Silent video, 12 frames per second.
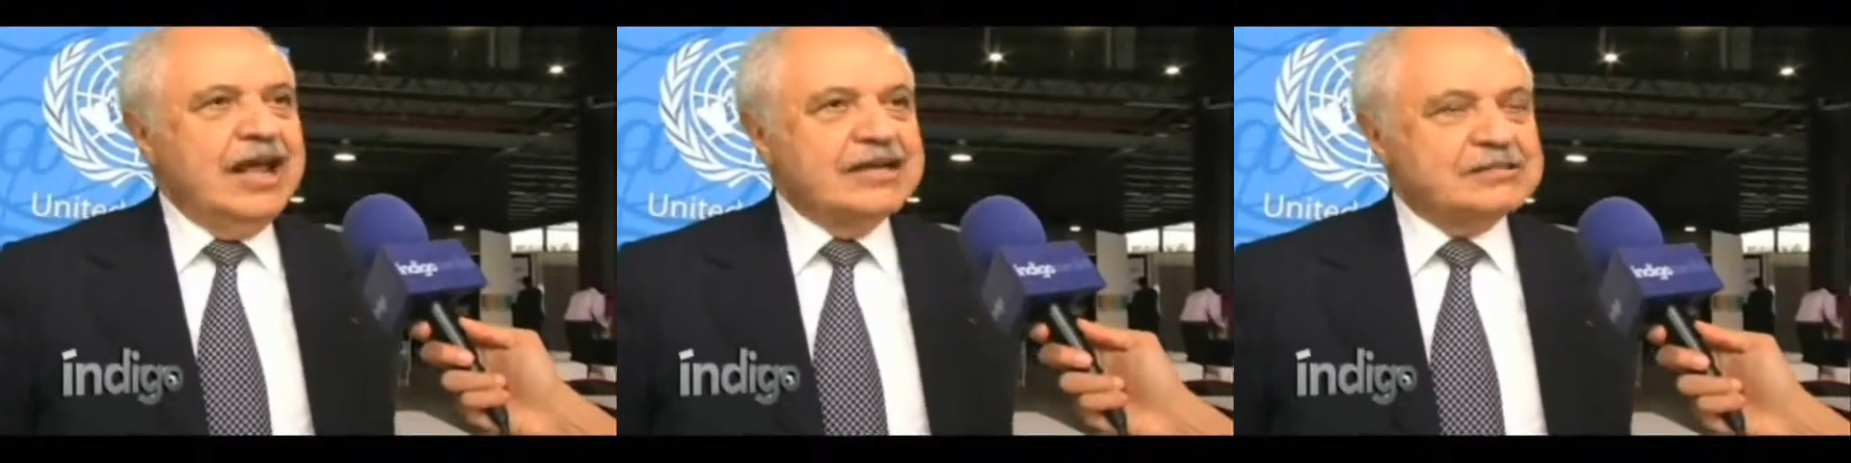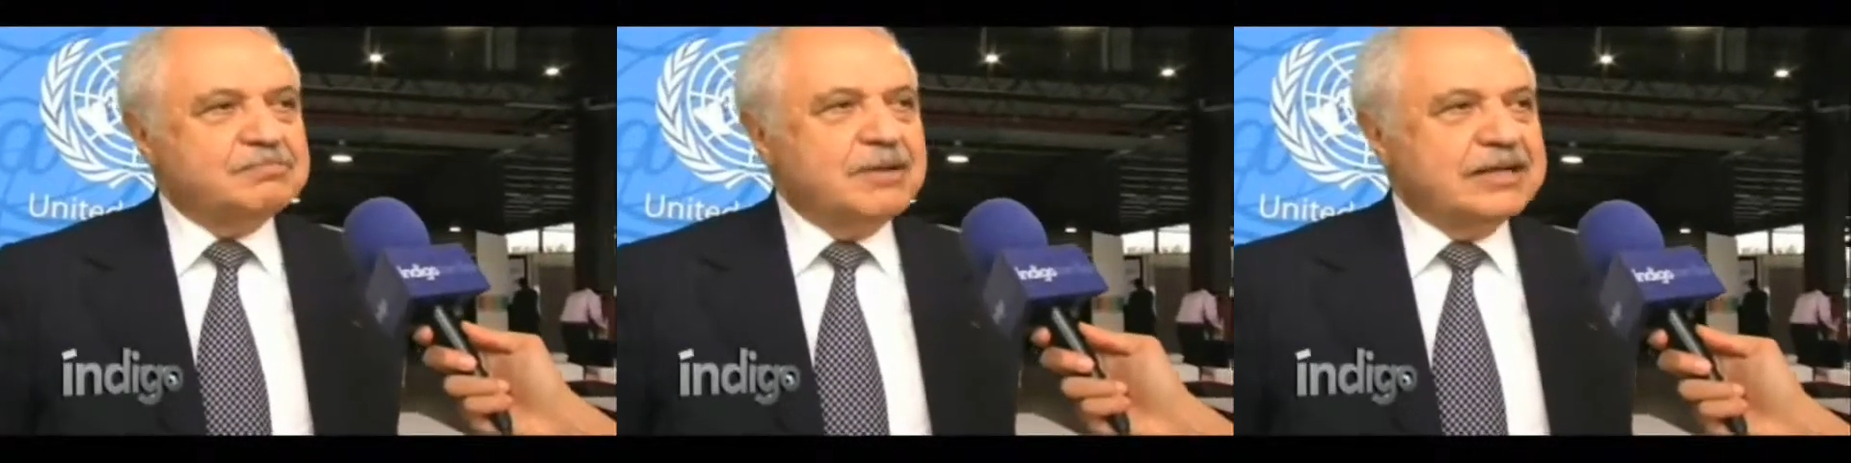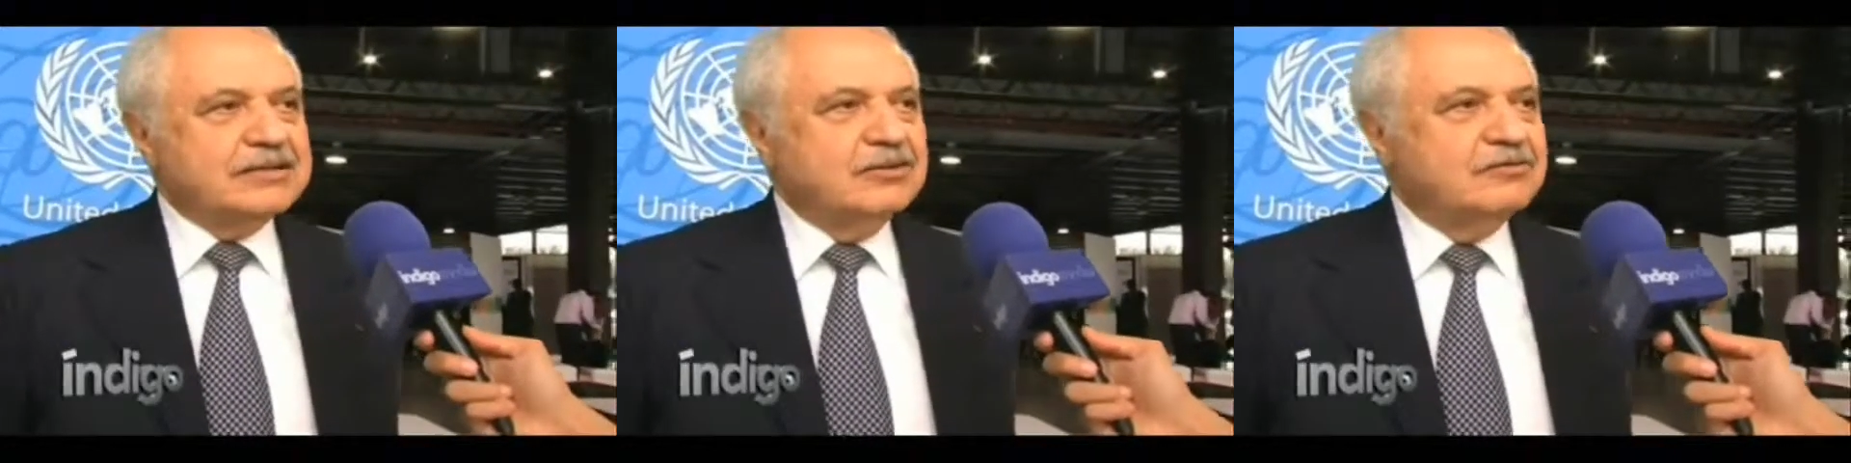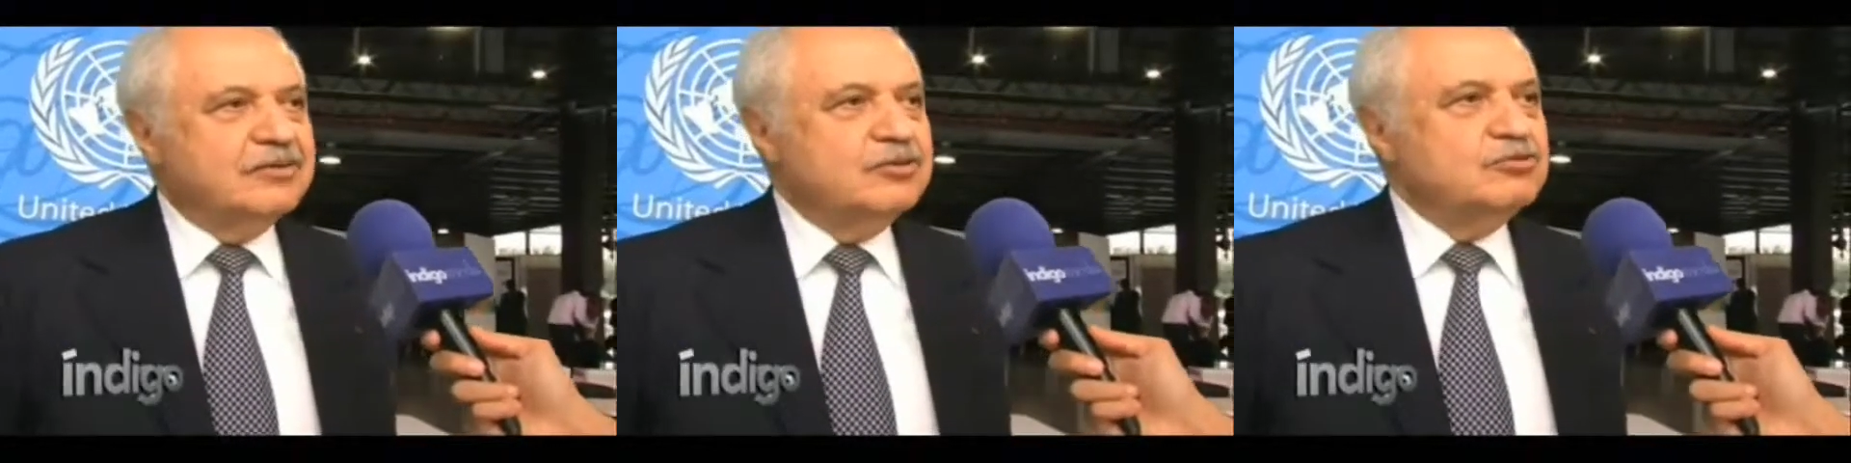aspect
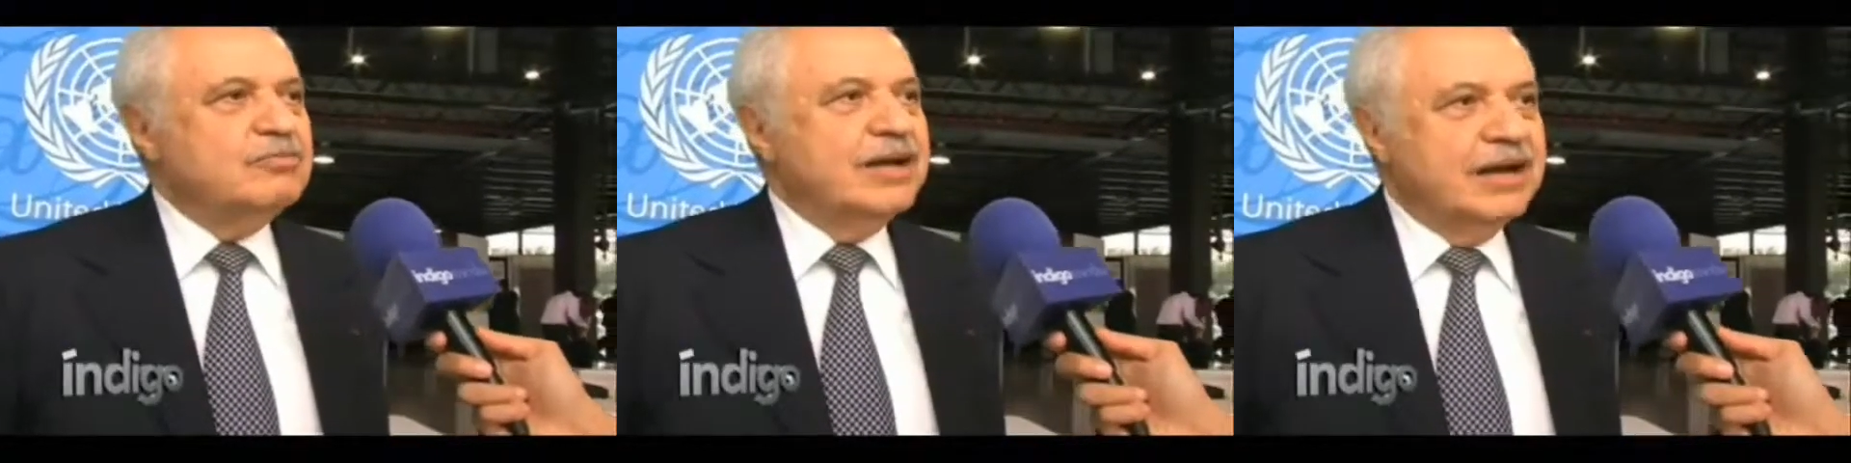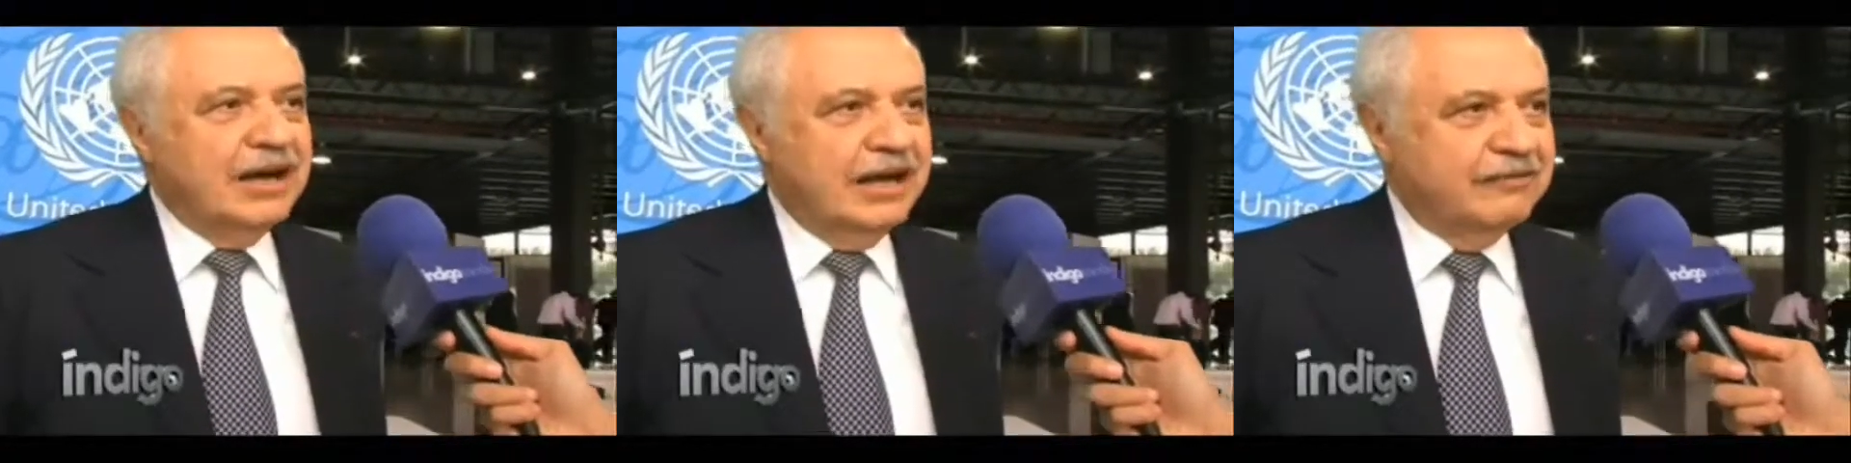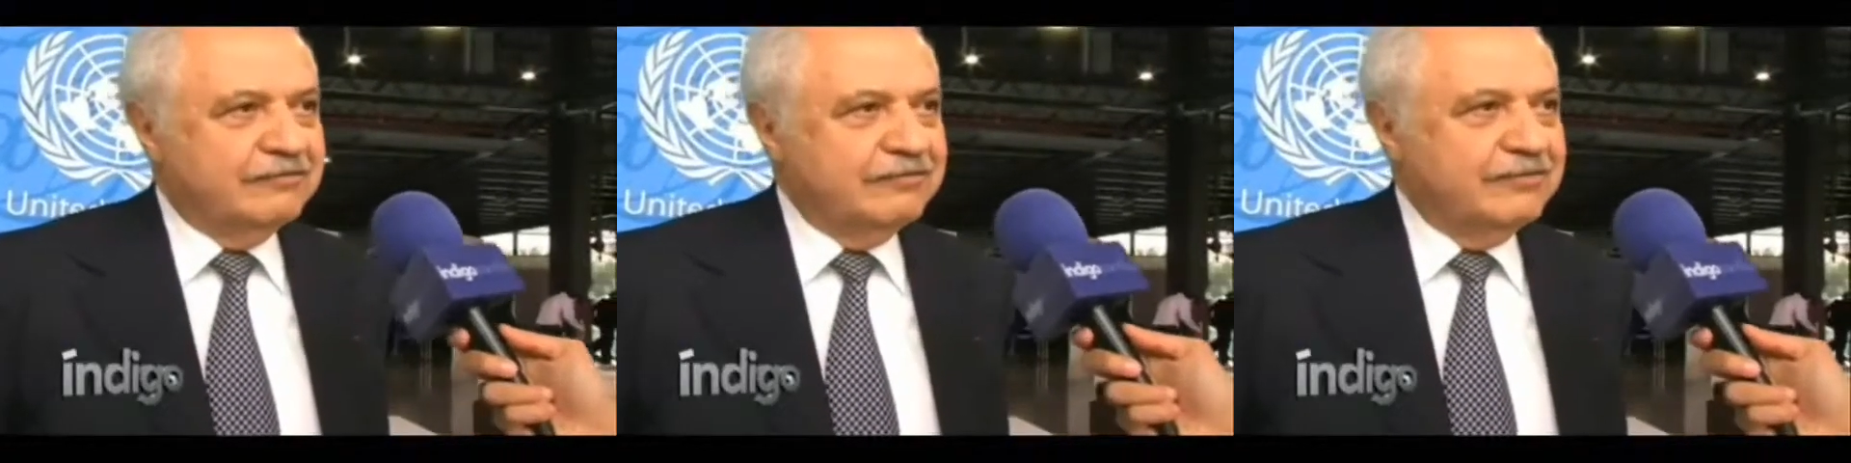of human life.